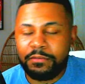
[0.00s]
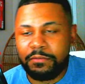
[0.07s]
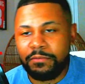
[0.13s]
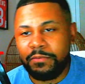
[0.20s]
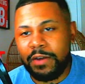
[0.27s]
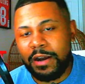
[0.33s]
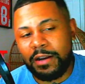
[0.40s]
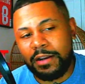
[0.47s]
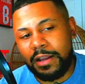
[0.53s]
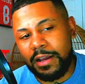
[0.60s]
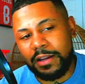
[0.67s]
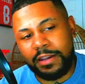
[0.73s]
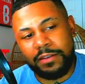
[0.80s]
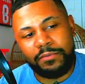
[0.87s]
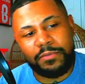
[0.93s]

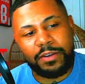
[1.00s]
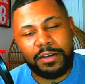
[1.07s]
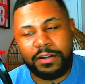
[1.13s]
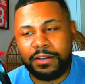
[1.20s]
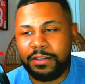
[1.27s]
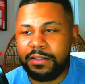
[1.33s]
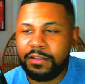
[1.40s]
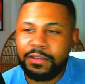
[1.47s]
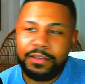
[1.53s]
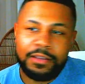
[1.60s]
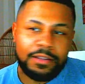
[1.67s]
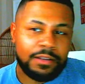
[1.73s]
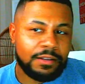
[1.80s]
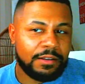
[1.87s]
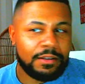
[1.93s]
Lock in Ridley,
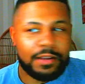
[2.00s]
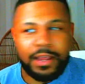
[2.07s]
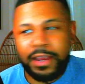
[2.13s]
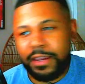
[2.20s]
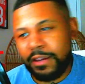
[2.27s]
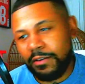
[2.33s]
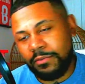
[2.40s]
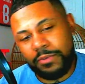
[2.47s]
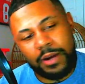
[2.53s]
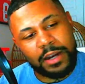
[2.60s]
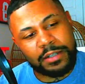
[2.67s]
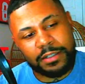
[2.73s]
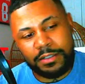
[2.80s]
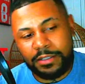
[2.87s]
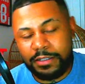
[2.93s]
lock in
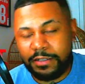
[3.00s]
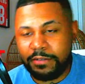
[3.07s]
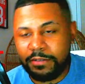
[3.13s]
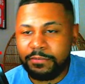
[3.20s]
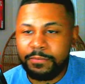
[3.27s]
Washington,